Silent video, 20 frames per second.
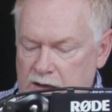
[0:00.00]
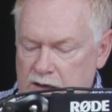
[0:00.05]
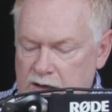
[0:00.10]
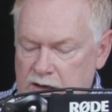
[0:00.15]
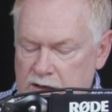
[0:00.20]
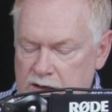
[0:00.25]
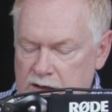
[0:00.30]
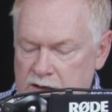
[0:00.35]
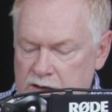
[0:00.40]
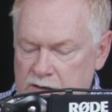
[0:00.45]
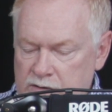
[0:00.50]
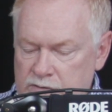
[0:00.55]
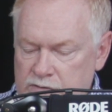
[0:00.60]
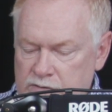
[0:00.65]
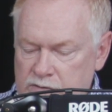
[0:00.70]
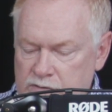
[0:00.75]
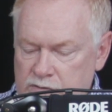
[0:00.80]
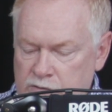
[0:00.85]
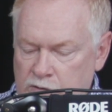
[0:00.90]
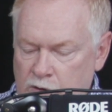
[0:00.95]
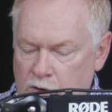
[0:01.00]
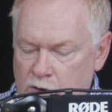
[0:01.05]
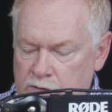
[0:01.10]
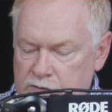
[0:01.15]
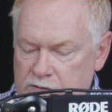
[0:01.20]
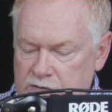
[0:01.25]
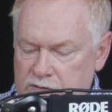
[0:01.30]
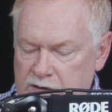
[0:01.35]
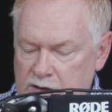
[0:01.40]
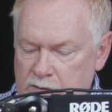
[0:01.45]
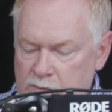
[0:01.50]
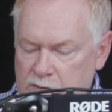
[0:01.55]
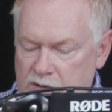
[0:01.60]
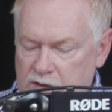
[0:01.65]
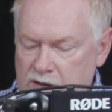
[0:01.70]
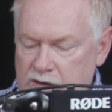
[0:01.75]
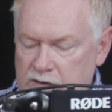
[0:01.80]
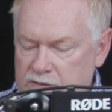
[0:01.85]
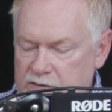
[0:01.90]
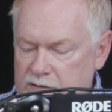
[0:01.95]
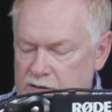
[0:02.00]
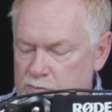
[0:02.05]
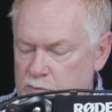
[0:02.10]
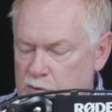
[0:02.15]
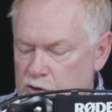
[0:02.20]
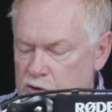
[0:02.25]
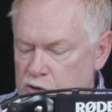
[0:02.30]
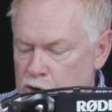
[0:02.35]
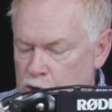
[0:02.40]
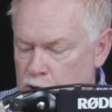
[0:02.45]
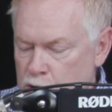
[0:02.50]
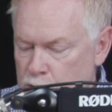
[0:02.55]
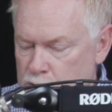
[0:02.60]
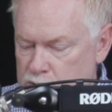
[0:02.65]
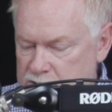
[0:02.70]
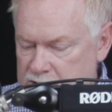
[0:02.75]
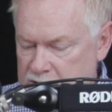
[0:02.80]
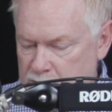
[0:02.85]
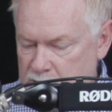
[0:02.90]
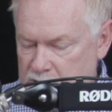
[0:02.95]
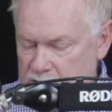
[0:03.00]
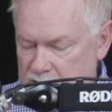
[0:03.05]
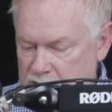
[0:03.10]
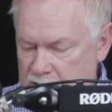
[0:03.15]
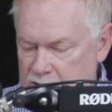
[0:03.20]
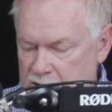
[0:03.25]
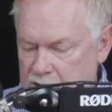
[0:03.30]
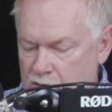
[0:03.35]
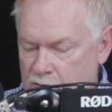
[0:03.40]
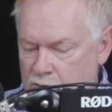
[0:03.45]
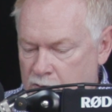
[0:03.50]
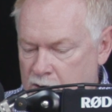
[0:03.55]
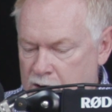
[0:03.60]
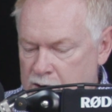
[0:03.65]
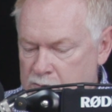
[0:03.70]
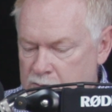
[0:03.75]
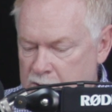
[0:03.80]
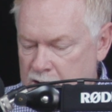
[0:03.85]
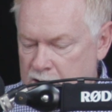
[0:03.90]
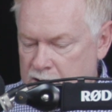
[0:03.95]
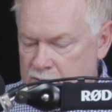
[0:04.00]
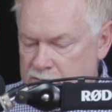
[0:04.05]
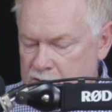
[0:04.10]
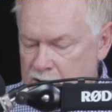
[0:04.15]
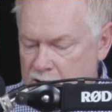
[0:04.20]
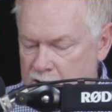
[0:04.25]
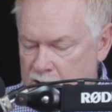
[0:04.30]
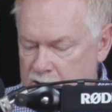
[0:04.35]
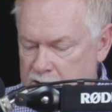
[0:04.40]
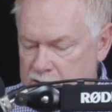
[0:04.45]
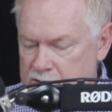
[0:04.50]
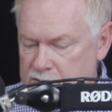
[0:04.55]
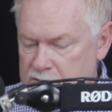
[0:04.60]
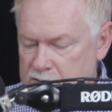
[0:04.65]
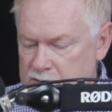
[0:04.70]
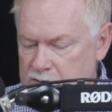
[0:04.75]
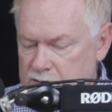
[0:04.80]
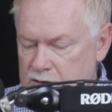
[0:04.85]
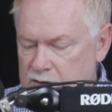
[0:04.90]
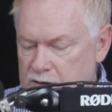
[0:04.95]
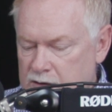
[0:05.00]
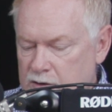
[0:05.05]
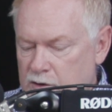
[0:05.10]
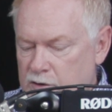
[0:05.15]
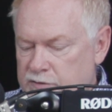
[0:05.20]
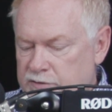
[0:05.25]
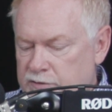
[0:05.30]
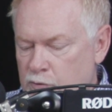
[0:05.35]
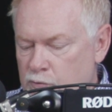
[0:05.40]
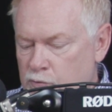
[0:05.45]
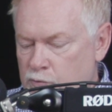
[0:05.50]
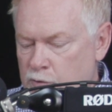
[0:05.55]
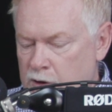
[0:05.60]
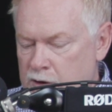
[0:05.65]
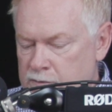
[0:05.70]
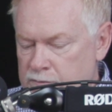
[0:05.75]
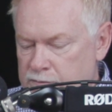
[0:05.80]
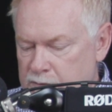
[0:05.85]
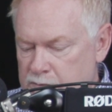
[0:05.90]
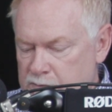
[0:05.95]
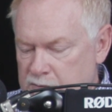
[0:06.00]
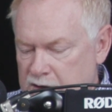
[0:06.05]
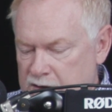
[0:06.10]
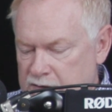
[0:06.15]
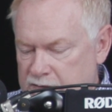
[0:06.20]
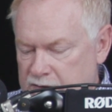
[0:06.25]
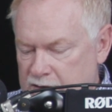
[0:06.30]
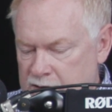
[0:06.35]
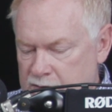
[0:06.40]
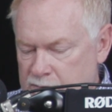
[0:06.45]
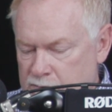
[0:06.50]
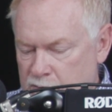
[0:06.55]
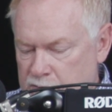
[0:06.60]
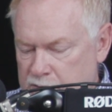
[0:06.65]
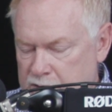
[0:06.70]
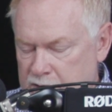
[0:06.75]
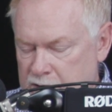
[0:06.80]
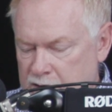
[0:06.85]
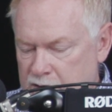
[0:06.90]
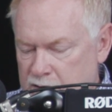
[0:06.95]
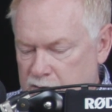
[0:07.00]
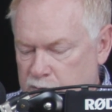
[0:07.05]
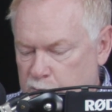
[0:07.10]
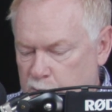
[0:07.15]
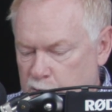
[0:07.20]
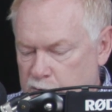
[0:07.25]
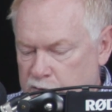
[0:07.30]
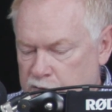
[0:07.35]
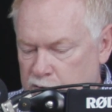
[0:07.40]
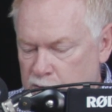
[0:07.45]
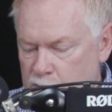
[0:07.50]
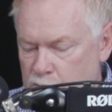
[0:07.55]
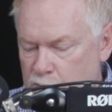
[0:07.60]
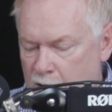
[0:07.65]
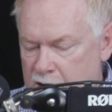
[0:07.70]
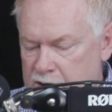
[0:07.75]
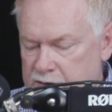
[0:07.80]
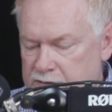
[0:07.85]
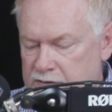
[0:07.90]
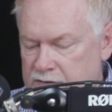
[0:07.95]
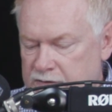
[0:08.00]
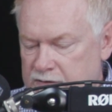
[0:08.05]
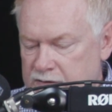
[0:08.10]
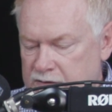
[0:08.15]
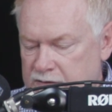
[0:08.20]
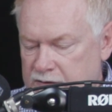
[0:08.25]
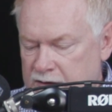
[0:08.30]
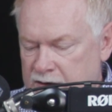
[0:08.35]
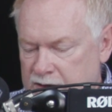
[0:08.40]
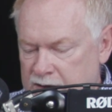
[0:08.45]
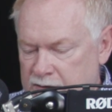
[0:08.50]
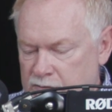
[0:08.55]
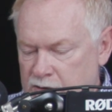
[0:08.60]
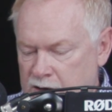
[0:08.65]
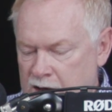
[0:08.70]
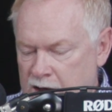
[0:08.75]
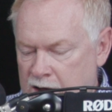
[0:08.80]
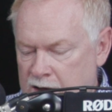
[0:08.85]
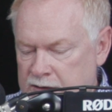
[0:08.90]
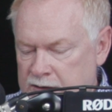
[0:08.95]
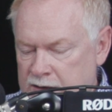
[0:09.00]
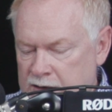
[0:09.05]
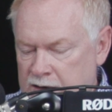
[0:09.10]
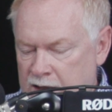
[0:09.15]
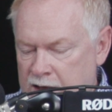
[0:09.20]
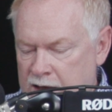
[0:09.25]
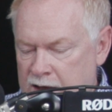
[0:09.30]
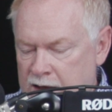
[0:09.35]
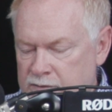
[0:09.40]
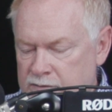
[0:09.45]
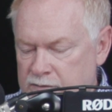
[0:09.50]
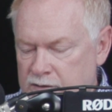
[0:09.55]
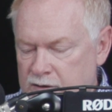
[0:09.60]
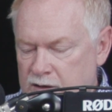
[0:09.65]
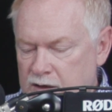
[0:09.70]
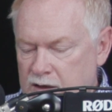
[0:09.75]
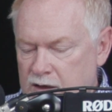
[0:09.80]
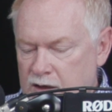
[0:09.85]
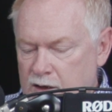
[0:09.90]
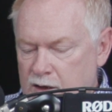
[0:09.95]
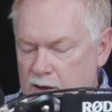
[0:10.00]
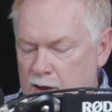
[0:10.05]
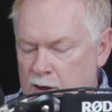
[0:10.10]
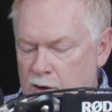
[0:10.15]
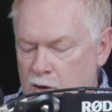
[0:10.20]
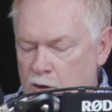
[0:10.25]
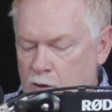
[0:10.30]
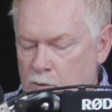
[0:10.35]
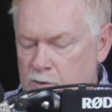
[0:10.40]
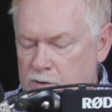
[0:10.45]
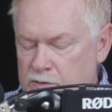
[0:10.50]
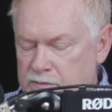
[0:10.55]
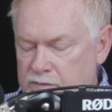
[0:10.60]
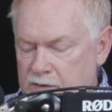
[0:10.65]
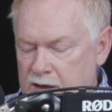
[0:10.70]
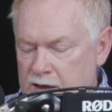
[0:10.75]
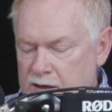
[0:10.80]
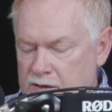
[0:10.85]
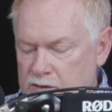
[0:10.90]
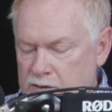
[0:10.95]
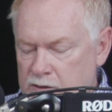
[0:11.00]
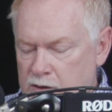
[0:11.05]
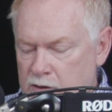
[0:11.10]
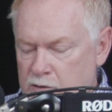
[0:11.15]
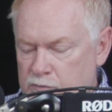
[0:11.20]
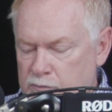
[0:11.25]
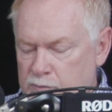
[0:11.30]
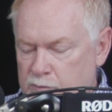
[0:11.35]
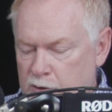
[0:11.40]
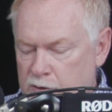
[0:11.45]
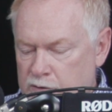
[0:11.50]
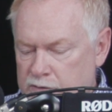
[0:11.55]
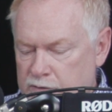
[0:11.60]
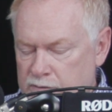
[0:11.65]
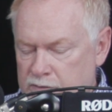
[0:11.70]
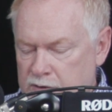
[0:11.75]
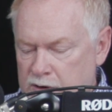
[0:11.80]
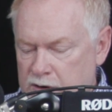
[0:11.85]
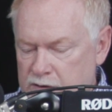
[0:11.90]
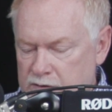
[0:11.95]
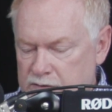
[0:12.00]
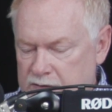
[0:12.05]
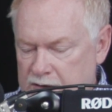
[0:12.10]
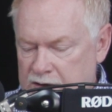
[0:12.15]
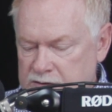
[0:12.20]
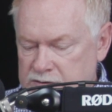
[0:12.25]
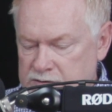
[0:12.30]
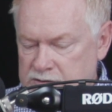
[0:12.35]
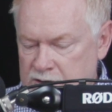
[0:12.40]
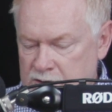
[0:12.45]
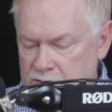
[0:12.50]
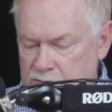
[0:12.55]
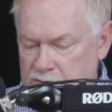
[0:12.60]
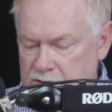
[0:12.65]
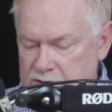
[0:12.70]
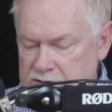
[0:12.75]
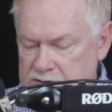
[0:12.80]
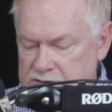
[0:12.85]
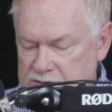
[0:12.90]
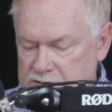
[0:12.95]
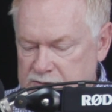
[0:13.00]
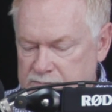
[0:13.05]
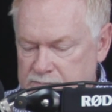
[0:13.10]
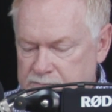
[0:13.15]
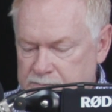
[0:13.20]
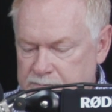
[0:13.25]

he, he charges Timothy. He said, But you, Timothy, are a man of God. So run from these evil things, pursue righteousness, and live a godly life, along with faith, love, perseverance, and gentleness.